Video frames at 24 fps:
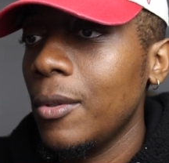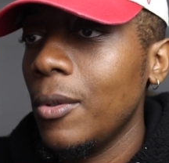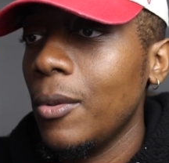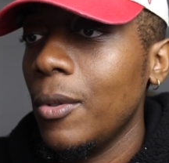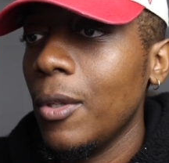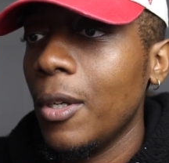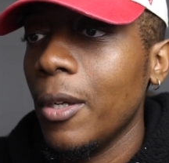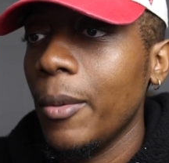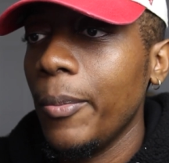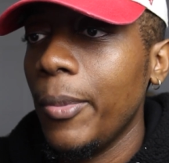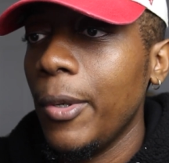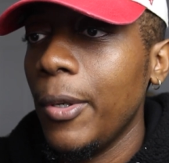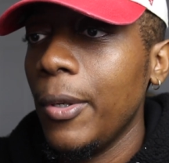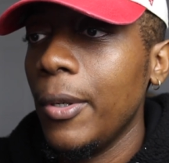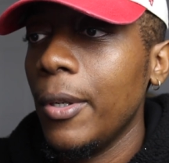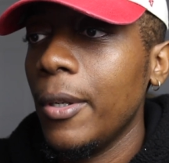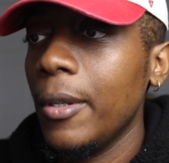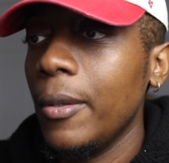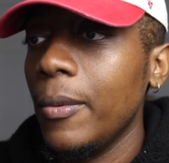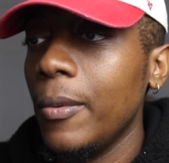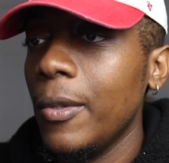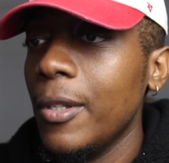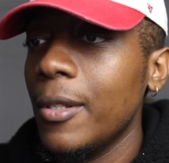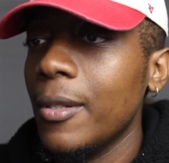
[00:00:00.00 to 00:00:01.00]
through the
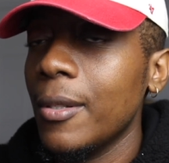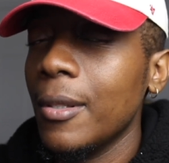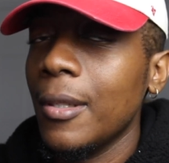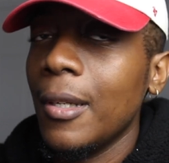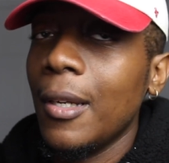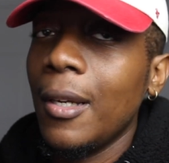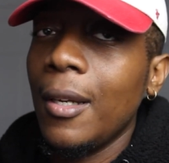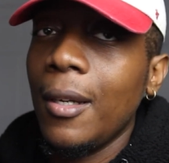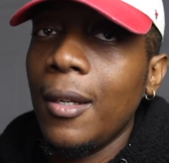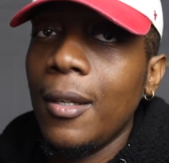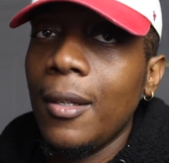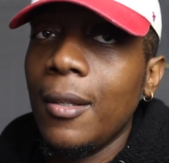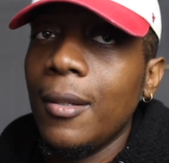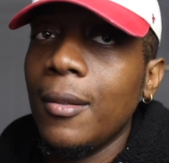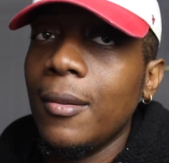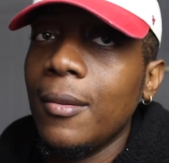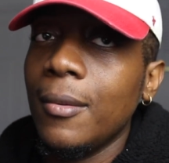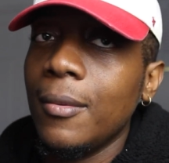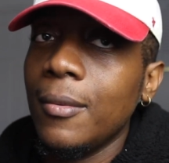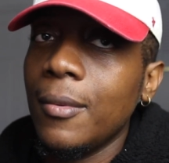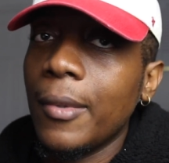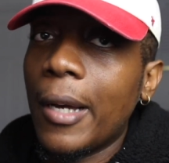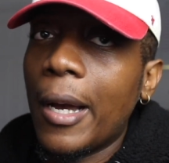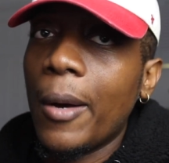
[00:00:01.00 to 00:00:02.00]
computer, which
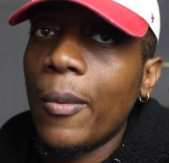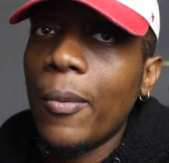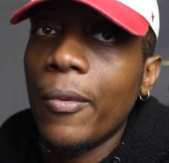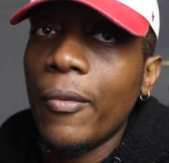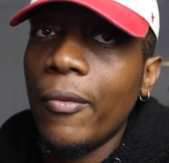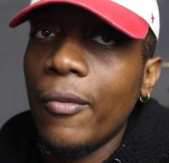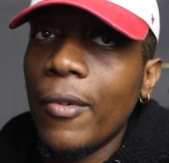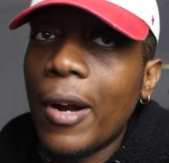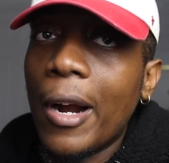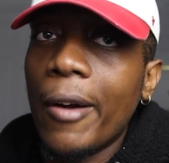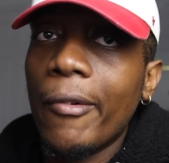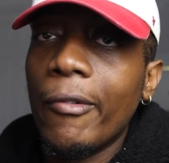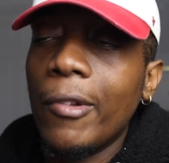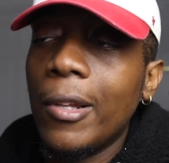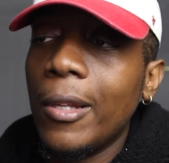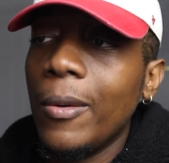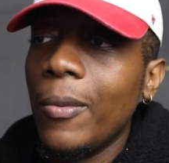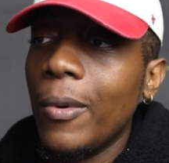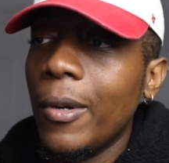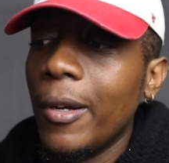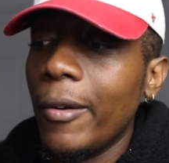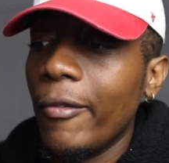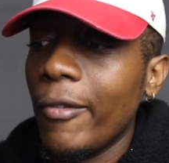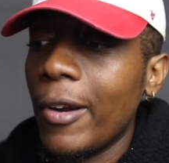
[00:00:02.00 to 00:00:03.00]
I
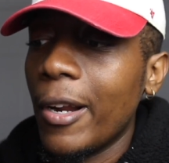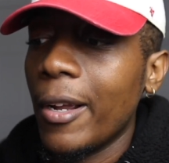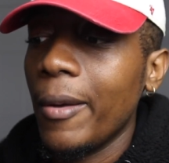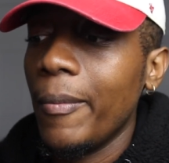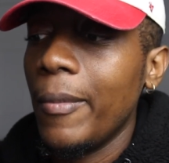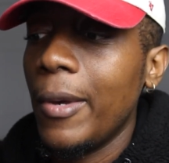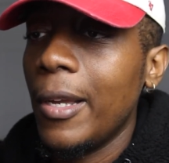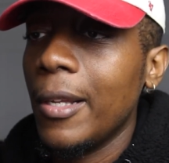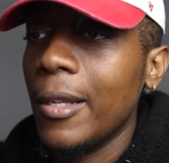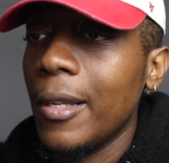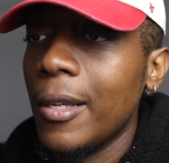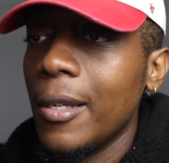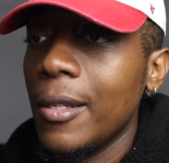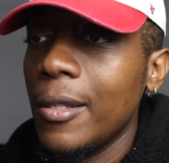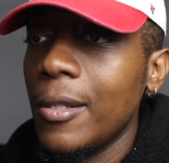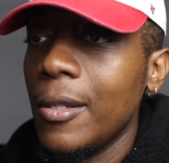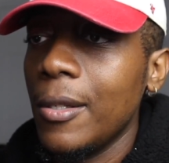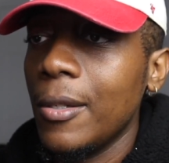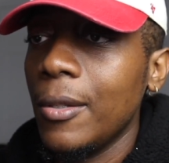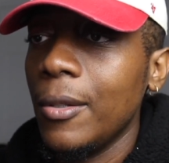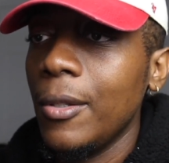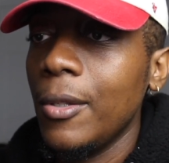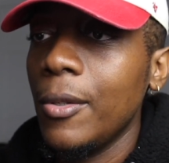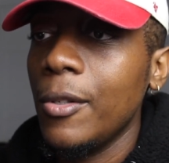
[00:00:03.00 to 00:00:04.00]
really wouldn't recommend, because
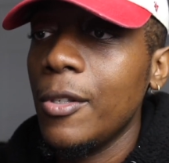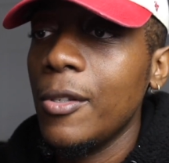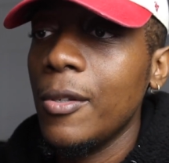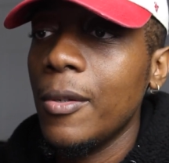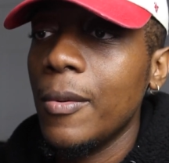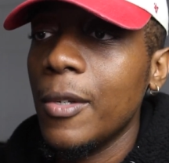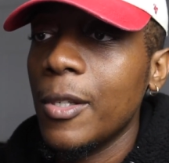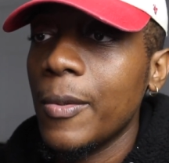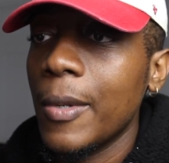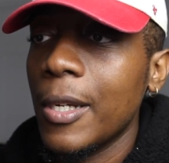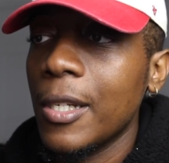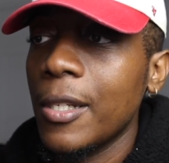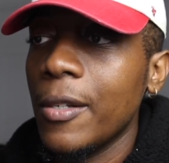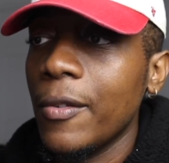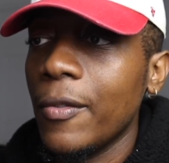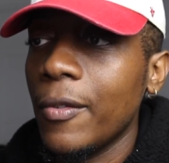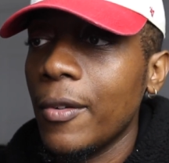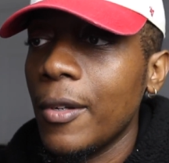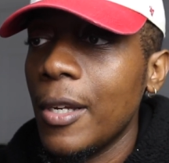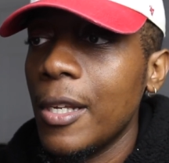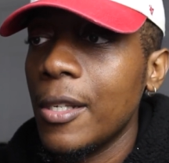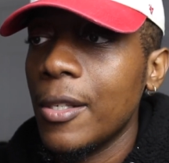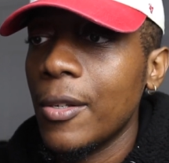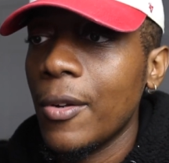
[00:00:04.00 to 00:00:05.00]
YouTube, especially
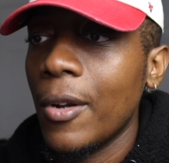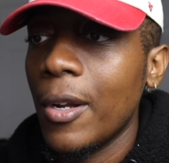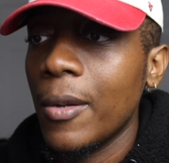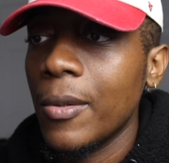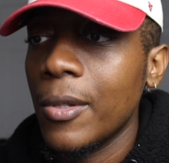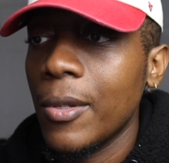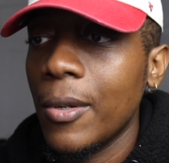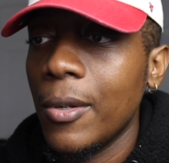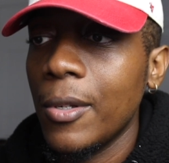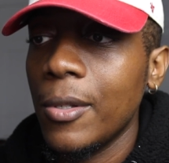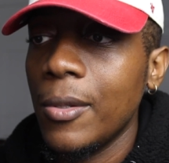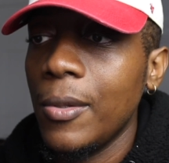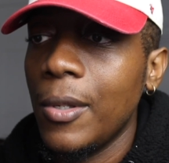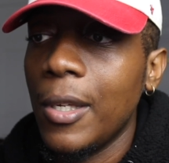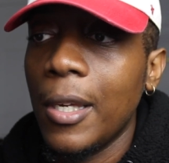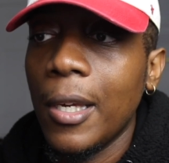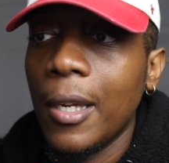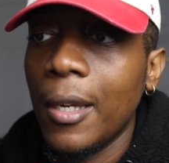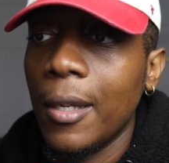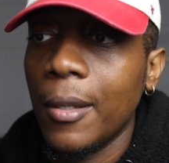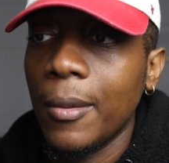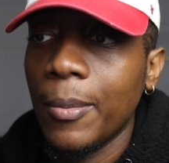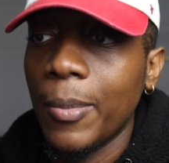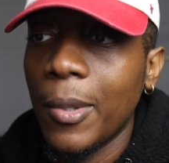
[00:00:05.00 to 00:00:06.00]
for Instagram stories, you
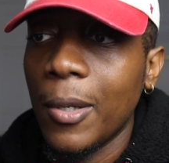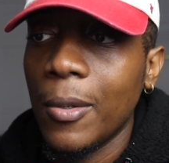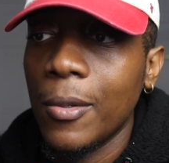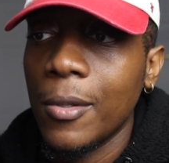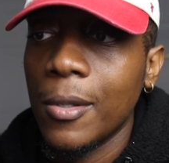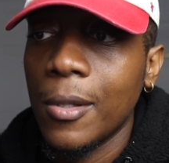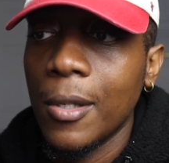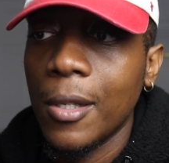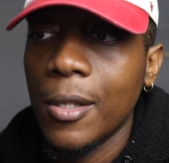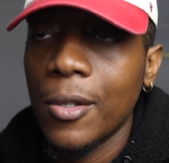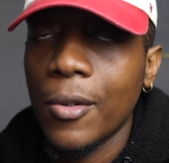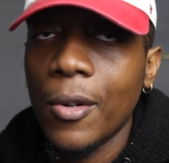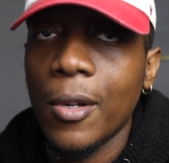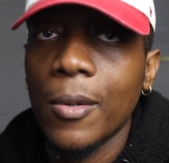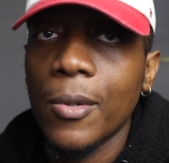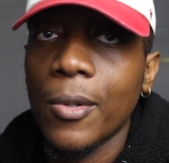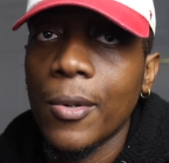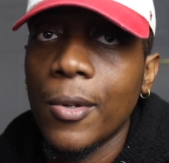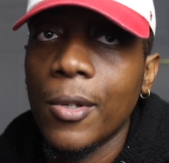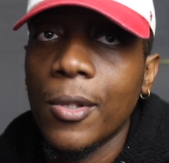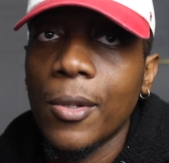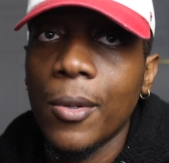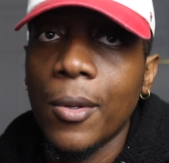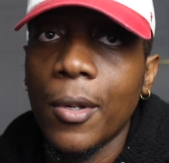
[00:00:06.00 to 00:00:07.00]
can't post Instagram
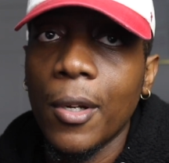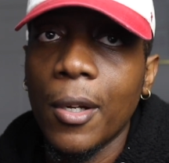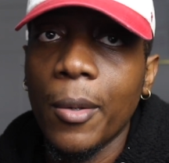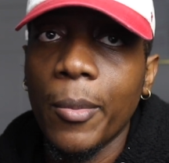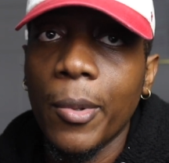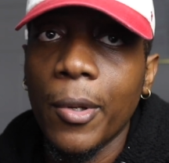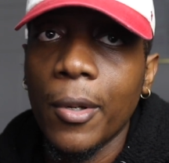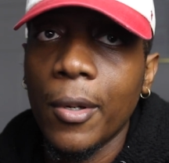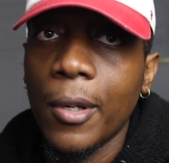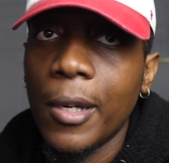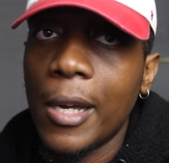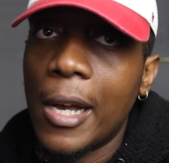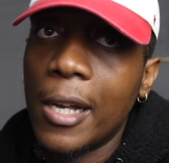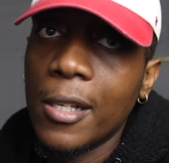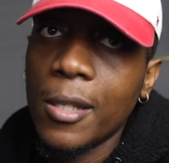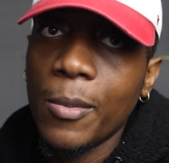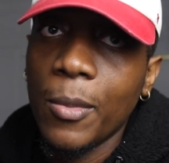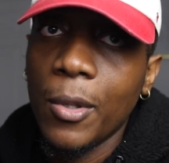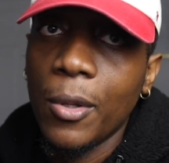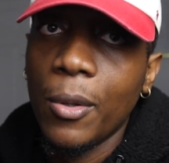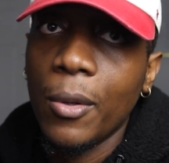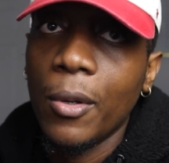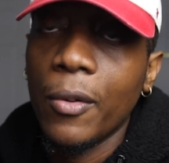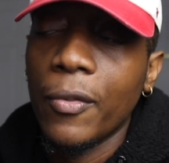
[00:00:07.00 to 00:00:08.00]
stories through your computer. It has
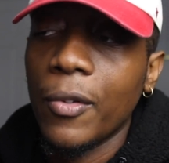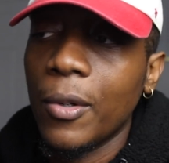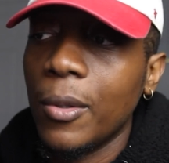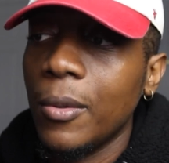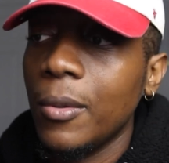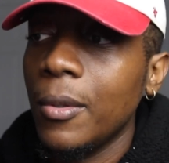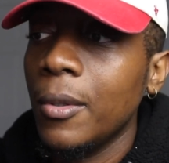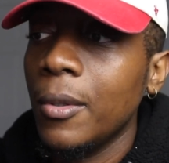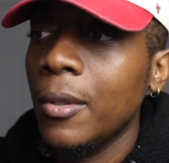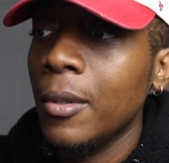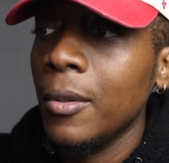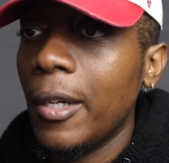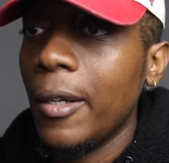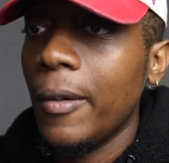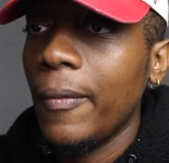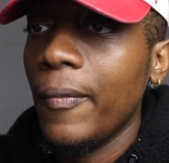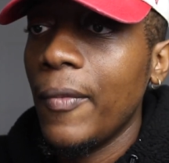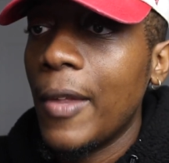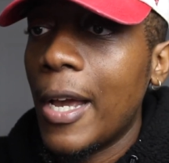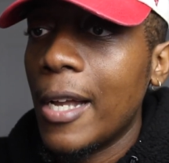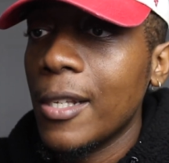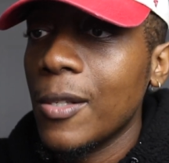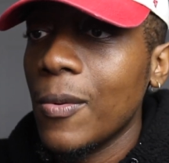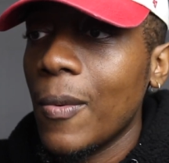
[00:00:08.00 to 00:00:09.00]
to be through your phone.
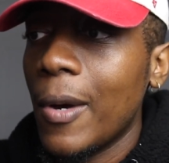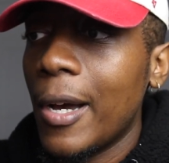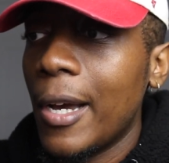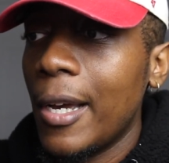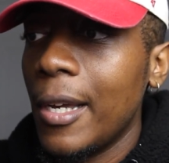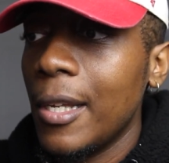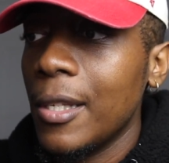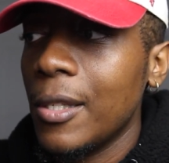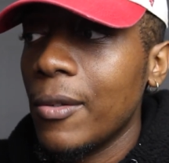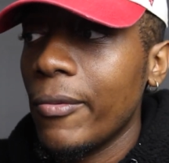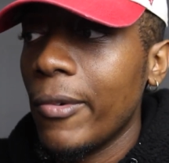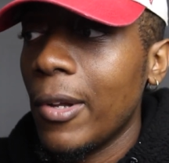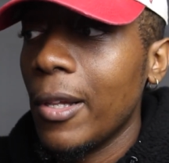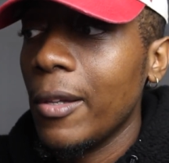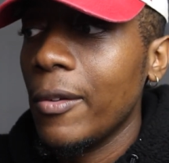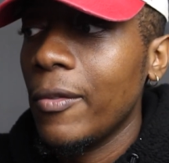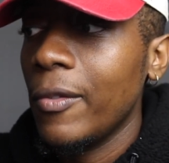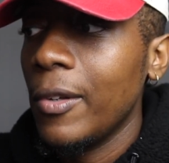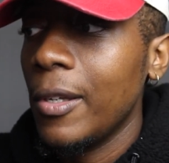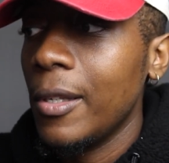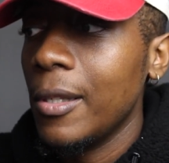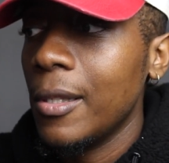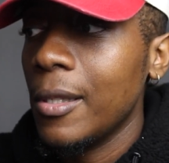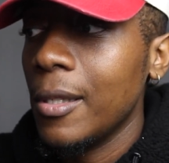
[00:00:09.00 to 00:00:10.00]
That's why it's
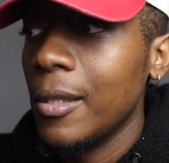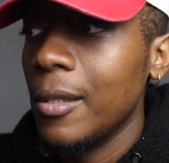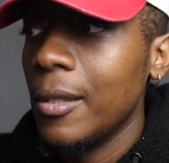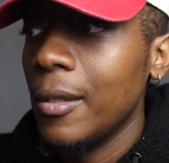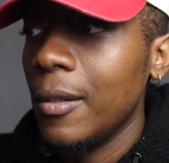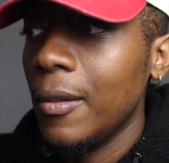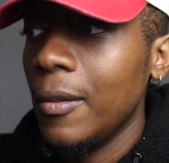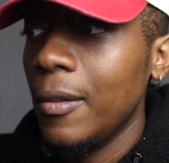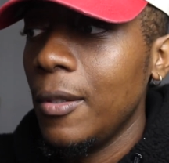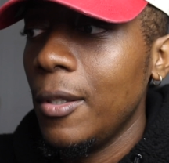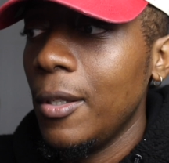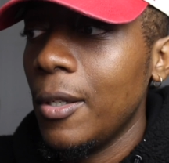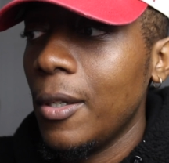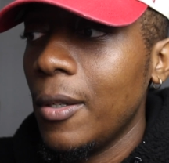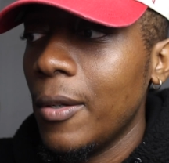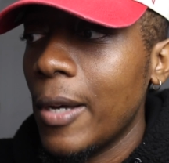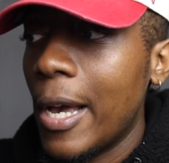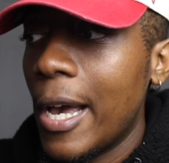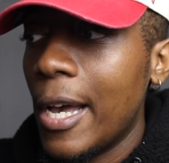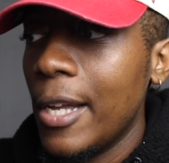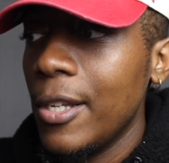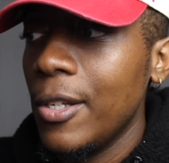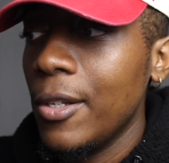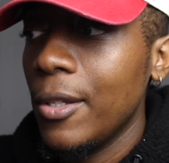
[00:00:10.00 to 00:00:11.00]
relevant to
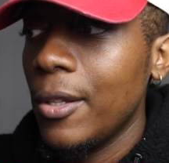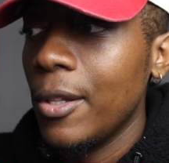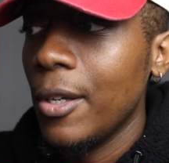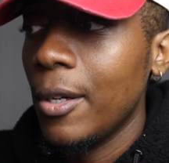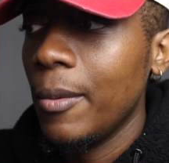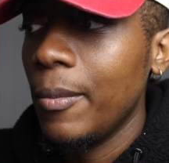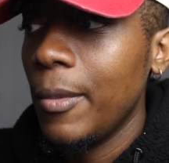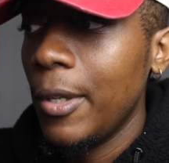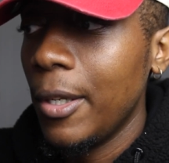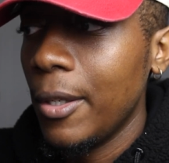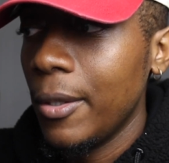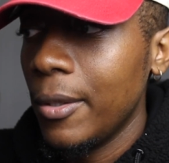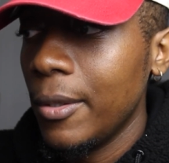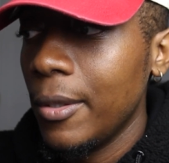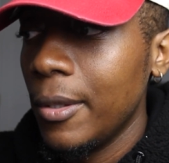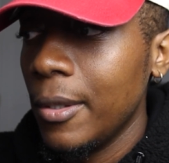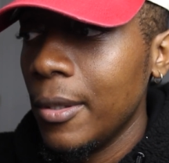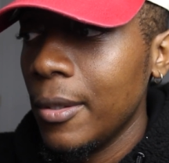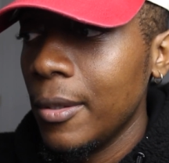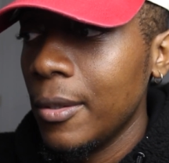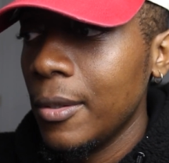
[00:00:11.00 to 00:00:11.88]
add your thumbnail